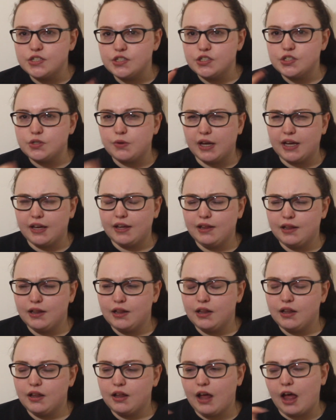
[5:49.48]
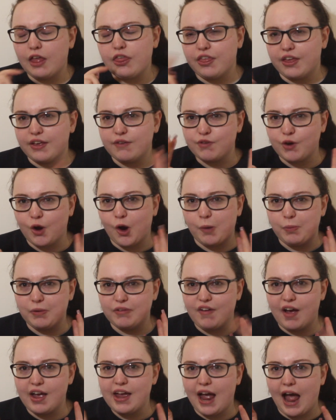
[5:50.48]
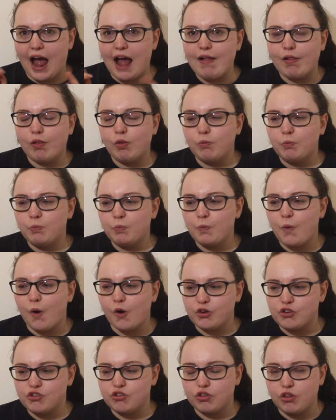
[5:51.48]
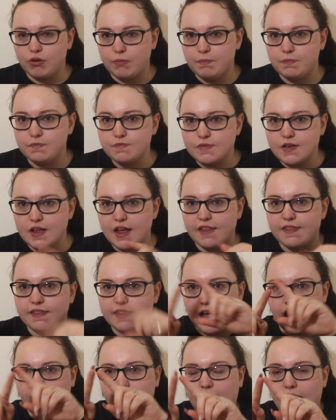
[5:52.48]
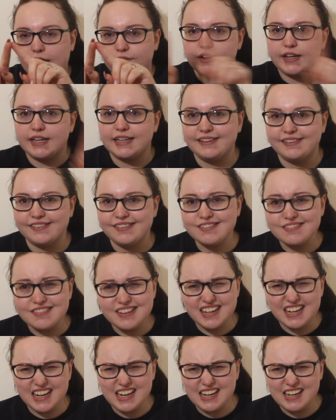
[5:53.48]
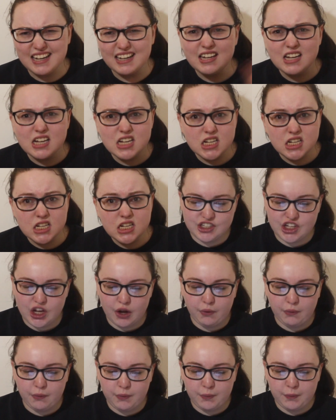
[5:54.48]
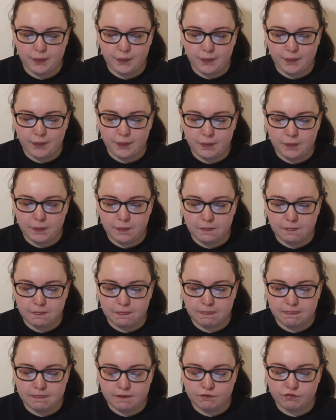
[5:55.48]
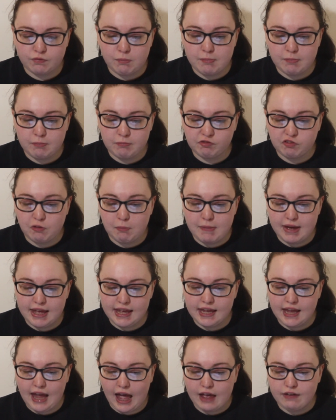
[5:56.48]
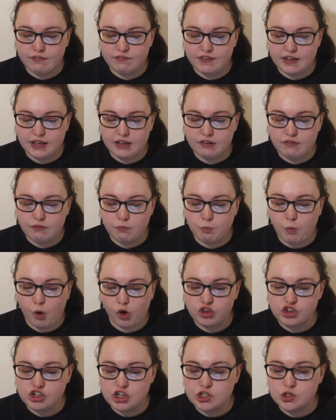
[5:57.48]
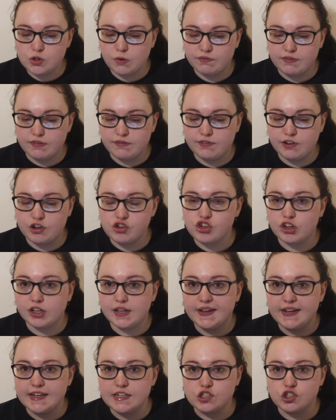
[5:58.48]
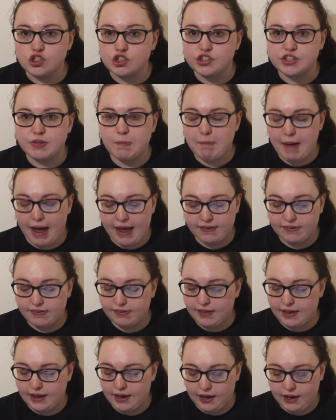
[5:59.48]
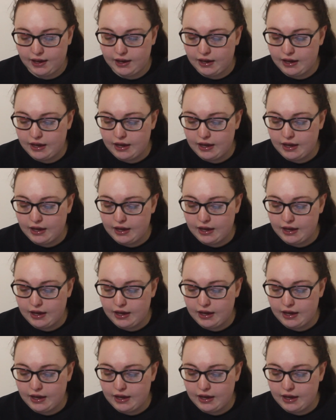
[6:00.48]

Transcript: So I think for copyright I'll watch them and I'll have like a little screen here. So for me, I think watching something visually is just the best thing.